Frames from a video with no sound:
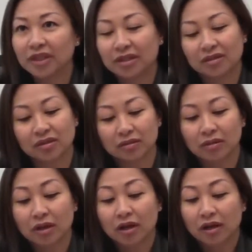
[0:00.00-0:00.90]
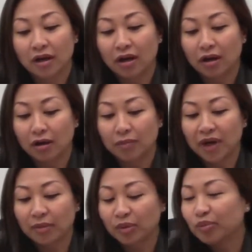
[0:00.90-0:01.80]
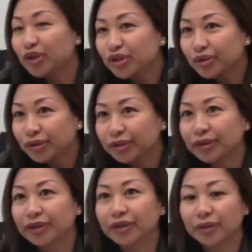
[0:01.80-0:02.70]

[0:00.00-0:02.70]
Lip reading: leads to high blood pressure